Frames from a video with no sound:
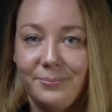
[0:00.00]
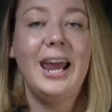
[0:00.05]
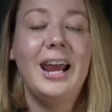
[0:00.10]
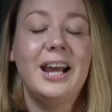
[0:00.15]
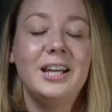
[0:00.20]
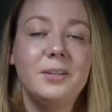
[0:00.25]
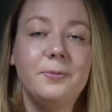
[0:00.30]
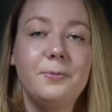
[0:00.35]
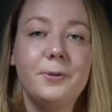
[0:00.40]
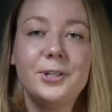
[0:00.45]

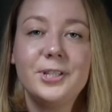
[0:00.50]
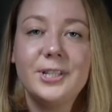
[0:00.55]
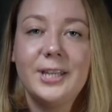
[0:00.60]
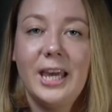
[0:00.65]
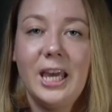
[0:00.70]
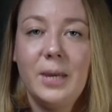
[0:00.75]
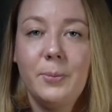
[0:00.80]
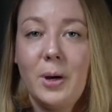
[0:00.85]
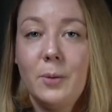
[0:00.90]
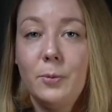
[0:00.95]
And the first
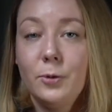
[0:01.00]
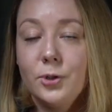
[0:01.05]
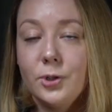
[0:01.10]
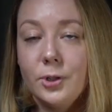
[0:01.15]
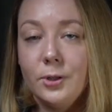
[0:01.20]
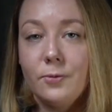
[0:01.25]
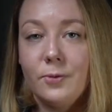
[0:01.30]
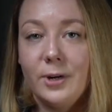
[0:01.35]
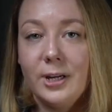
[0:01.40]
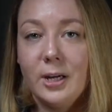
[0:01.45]
game I would
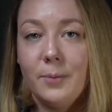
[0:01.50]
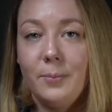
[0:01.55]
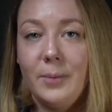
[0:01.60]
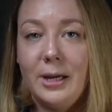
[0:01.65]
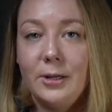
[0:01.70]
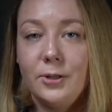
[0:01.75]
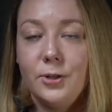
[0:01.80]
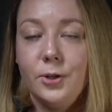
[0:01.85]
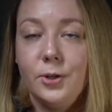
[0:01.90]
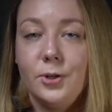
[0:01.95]

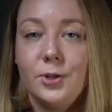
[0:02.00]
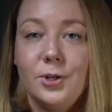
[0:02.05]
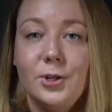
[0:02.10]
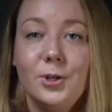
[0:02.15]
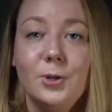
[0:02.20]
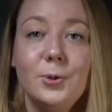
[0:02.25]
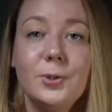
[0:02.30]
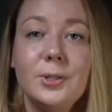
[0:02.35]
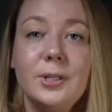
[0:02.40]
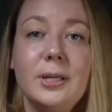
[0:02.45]
recommend you to
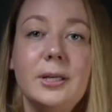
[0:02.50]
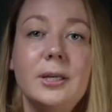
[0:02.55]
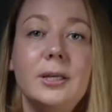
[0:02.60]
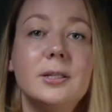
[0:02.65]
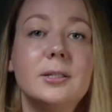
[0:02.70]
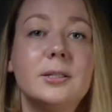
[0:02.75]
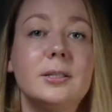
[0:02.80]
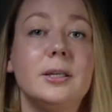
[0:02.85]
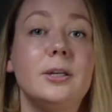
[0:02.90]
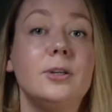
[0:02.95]
use
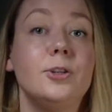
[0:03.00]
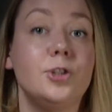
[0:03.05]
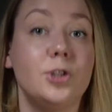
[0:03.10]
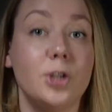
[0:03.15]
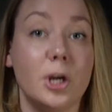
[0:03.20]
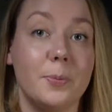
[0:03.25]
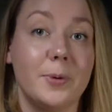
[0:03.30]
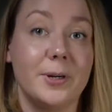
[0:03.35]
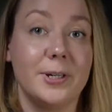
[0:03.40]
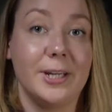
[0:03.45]
is the
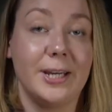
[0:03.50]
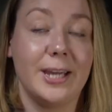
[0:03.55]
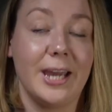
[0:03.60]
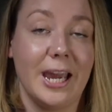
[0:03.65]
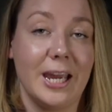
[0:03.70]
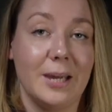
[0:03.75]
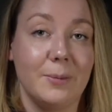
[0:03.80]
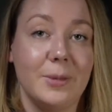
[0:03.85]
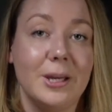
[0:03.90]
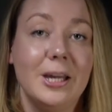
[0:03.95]
Jeopardy
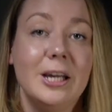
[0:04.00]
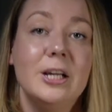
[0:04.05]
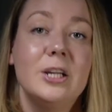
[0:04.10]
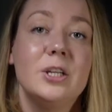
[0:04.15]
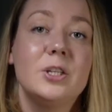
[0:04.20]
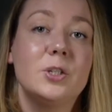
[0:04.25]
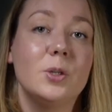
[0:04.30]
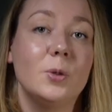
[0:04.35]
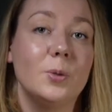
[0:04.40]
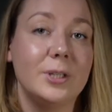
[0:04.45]
game.
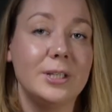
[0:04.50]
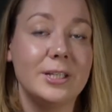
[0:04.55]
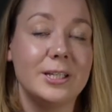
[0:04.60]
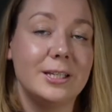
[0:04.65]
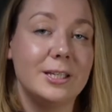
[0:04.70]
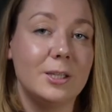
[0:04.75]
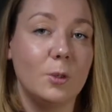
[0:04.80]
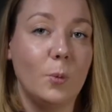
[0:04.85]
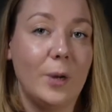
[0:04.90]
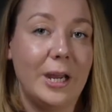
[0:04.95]
So this
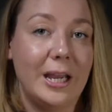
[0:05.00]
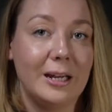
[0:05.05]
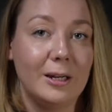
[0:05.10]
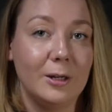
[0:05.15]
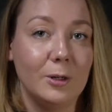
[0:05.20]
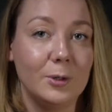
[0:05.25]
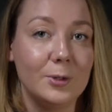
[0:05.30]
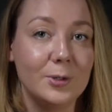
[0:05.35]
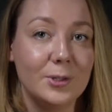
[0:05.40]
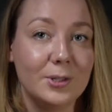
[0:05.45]
is the way it
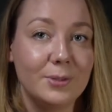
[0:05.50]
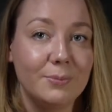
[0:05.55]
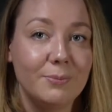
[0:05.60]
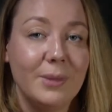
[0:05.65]
looks.